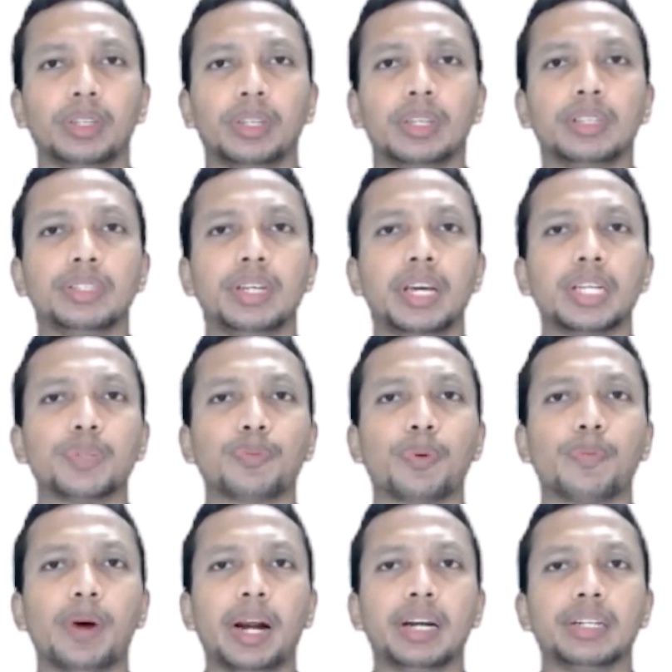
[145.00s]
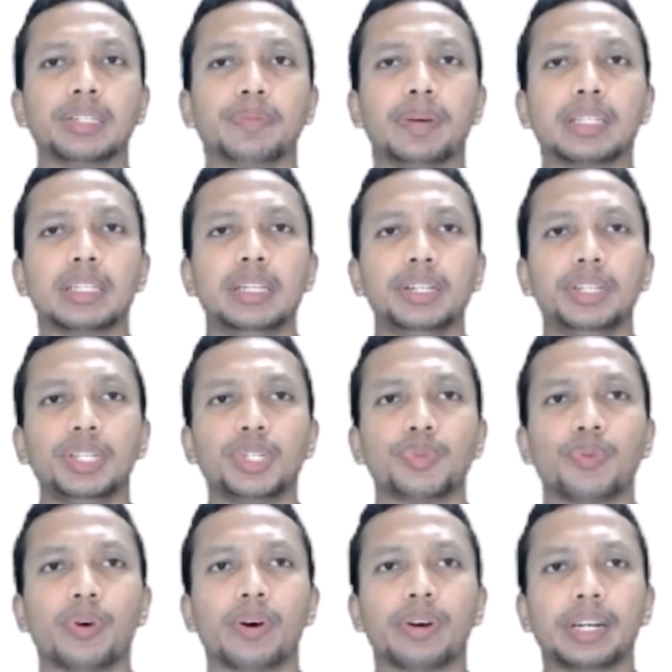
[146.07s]
GIS provides facilities
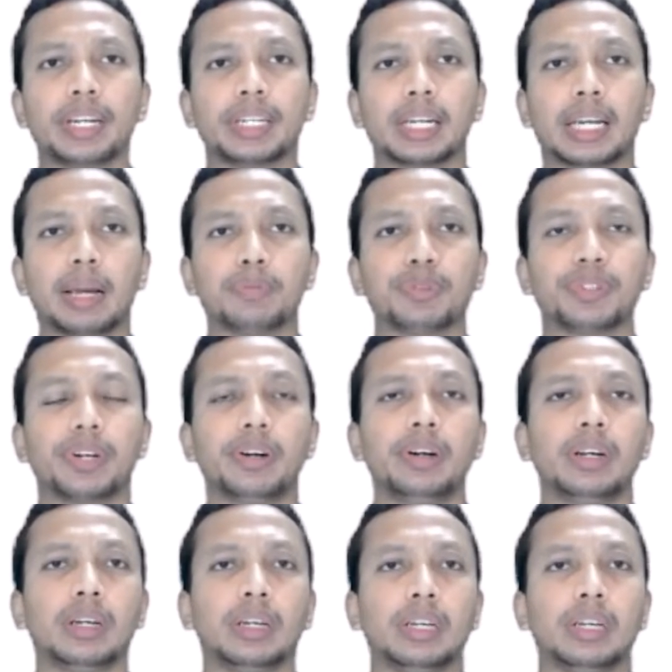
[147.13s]
for data capture,